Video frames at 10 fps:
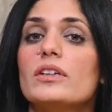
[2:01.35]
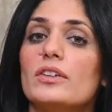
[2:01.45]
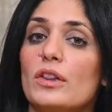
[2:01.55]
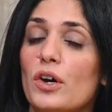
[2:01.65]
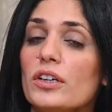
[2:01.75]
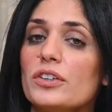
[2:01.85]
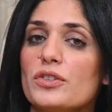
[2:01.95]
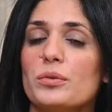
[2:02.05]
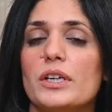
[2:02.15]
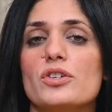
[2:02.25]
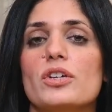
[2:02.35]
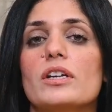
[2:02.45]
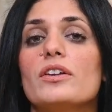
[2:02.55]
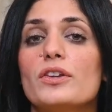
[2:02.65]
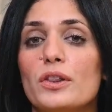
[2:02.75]
The longer
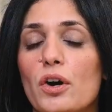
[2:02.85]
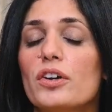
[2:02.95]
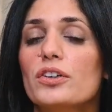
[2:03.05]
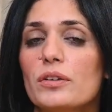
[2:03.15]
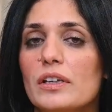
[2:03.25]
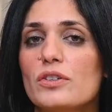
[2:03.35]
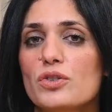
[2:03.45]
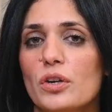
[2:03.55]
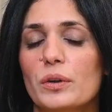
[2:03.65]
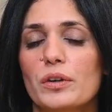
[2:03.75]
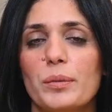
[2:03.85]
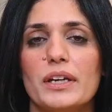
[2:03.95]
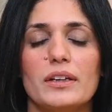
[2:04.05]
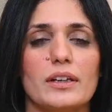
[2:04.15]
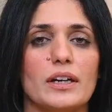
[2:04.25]
duration, the longer you need to show in your
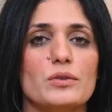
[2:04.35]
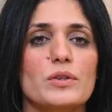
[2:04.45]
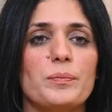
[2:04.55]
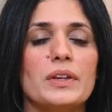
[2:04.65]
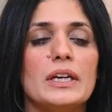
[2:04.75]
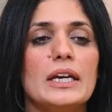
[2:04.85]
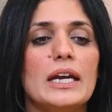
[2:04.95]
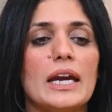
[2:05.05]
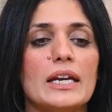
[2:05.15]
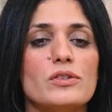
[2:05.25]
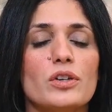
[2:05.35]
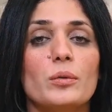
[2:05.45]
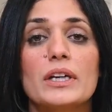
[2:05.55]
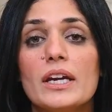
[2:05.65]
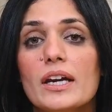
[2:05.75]
bank account. And
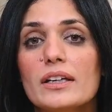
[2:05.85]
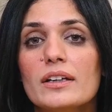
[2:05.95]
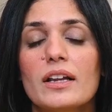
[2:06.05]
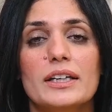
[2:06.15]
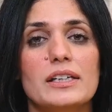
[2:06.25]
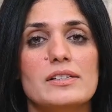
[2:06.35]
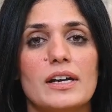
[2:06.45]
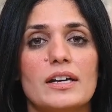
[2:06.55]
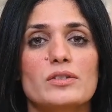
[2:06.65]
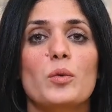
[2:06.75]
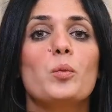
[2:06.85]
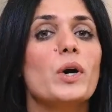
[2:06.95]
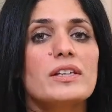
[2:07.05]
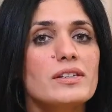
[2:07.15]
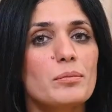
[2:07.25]
so again, clients ask,
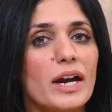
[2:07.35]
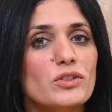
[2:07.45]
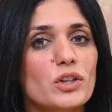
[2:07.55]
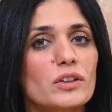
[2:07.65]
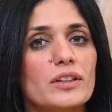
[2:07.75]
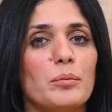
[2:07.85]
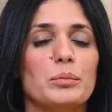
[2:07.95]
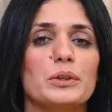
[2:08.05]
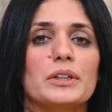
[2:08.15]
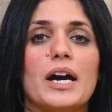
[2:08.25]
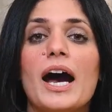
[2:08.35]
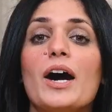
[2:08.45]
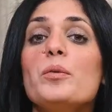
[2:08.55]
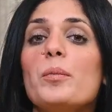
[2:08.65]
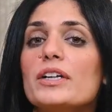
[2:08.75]
what's the magical number?
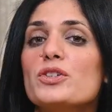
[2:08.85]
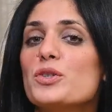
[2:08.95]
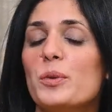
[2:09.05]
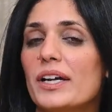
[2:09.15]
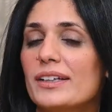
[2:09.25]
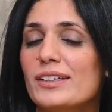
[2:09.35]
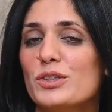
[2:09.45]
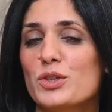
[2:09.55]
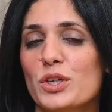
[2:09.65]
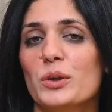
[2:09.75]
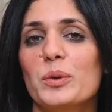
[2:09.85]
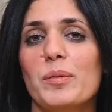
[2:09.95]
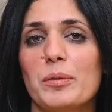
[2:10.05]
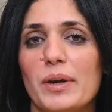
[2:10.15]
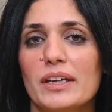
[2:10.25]
How much do I need to show in
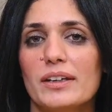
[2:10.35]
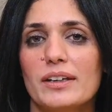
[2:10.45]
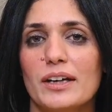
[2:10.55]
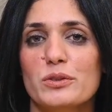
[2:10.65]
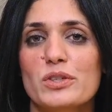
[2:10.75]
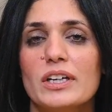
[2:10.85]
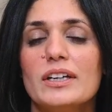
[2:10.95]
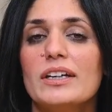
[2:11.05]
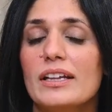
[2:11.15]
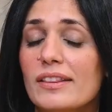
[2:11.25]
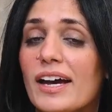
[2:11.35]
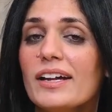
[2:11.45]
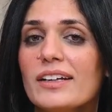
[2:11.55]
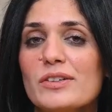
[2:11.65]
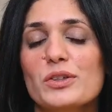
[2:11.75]
my bank account? And
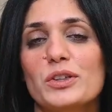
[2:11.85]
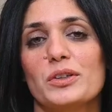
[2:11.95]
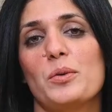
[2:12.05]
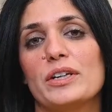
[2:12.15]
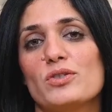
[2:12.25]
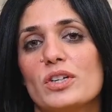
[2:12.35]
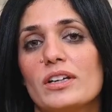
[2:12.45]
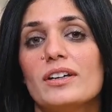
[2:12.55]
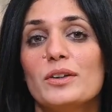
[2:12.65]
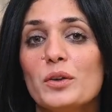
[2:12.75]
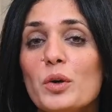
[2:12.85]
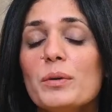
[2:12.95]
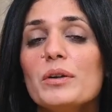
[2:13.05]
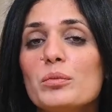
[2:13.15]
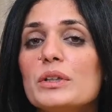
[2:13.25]
that is a good question.
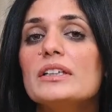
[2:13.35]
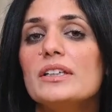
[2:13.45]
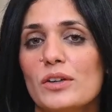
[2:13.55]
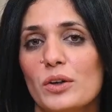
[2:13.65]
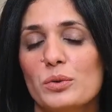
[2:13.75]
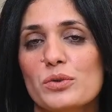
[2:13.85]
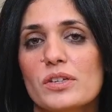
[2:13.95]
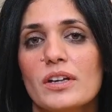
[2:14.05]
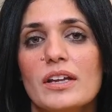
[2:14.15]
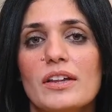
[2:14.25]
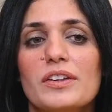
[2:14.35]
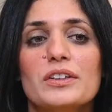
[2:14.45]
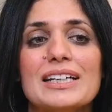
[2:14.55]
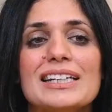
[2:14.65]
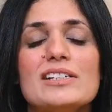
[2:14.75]
Nobody really knows.
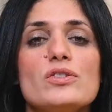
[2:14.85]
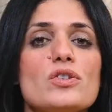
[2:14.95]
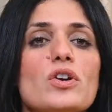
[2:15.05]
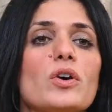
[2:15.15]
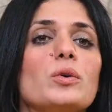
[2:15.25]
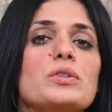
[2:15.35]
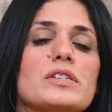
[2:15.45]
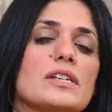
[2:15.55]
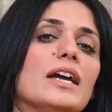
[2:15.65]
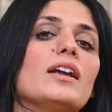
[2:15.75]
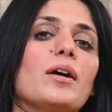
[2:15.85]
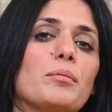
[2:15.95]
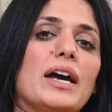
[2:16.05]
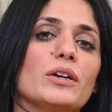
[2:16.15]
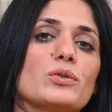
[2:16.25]
There is no set
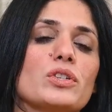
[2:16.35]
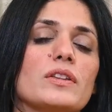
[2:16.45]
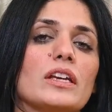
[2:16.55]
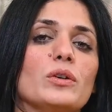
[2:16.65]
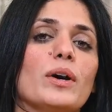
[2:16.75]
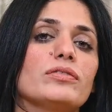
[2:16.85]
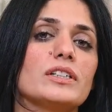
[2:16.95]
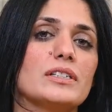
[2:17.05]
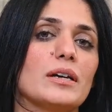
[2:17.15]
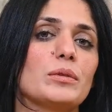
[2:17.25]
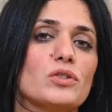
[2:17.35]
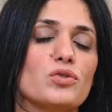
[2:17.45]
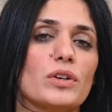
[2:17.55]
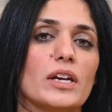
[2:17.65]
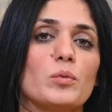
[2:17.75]
amount that you have to
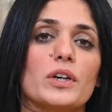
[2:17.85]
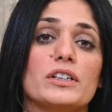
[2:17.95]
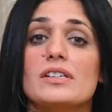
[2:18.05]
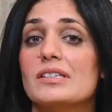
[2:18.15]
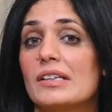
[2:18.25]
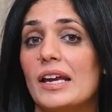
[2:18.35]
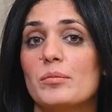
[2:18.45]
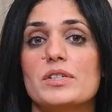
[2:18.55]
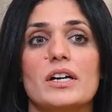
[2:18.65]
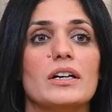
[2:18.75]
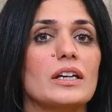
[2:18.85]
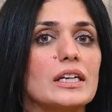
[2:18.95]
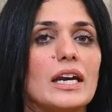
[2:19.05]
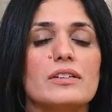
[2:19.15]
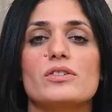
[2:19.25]
demonstrate where it's a slam dunk,
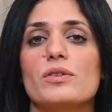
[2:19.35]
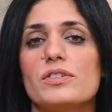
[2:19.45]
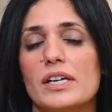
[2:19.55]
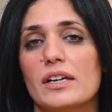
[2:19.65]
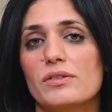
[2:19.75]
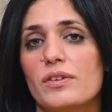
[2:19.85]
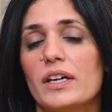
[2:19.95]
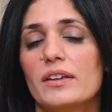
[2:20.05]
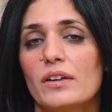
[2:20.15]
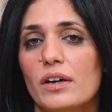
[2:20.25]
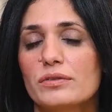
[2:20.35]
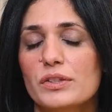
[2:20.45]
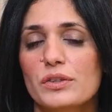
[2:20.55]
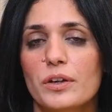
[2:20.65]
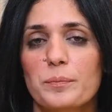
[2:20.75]
yes, you've satisfied the
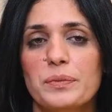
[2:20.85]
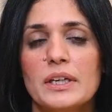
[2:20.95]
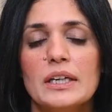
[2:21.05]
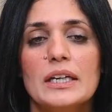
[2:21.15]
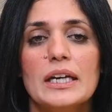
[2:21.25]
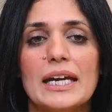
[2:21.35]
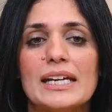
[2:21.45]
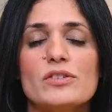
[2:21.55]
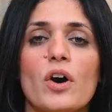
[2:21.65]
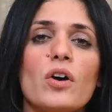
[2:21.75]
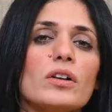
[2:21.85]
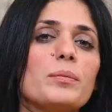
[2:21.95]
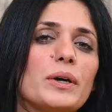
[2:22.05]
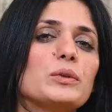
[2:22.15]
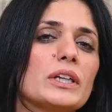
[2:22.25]
officer. It's all
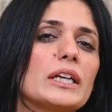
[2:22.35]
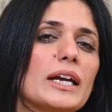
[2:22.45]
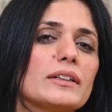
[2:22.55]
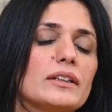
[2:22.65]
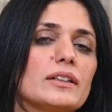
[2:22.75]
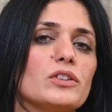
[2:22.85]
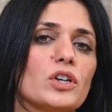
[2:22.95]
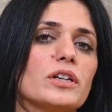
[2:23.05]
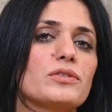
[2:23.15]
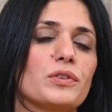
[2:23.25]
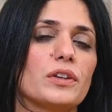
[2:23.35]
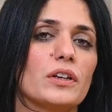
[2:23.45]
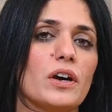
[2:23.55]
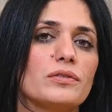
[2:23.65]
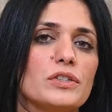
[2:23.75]
about connecting the dots for the
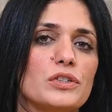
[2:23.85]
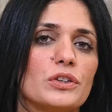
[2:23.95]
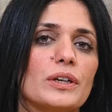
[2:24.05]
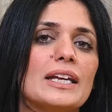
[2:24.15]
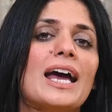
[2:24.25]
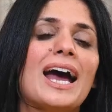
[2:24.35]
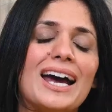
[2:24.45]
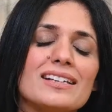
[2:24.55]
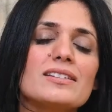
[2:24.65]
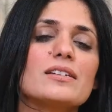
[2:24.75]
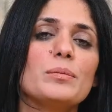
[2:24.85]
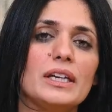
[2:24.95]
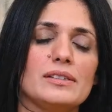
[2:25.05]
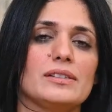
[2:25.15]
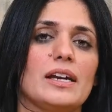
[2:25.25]
officer. It has to
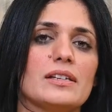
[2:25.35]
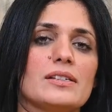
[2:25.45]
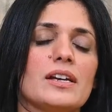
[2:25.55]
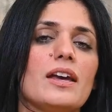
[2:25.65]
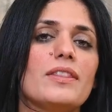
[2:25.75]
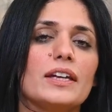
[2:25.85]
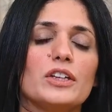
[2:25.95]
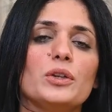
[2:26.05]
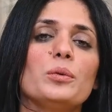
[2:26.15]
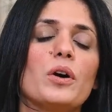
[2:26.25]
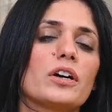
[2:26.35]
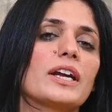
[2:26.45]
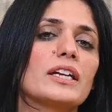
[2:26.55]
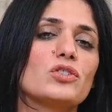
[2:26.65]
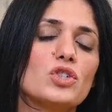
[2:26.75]
make sense that you are
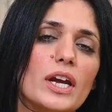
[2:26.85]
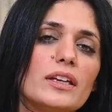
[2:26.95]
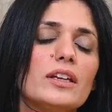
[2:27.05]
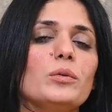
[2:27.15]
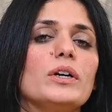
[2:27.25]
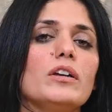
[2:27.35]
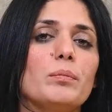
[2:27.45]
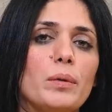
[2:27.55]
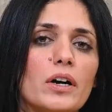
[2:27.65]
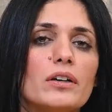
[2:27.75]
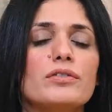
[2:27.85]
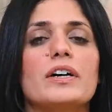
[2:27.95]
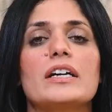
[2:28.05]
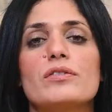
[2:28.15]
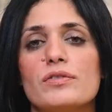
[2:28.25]
a genuine, bona
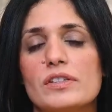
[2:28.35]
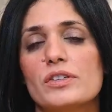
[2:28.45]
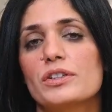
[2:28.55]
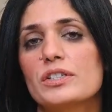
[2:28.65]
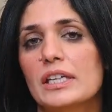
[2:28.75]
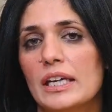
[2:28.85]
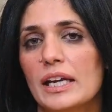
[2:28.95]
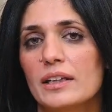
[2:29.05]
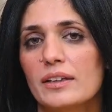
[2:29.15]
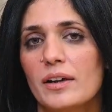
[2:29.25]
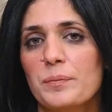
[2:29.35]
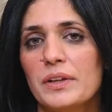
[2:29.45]
fide visitor to Canada.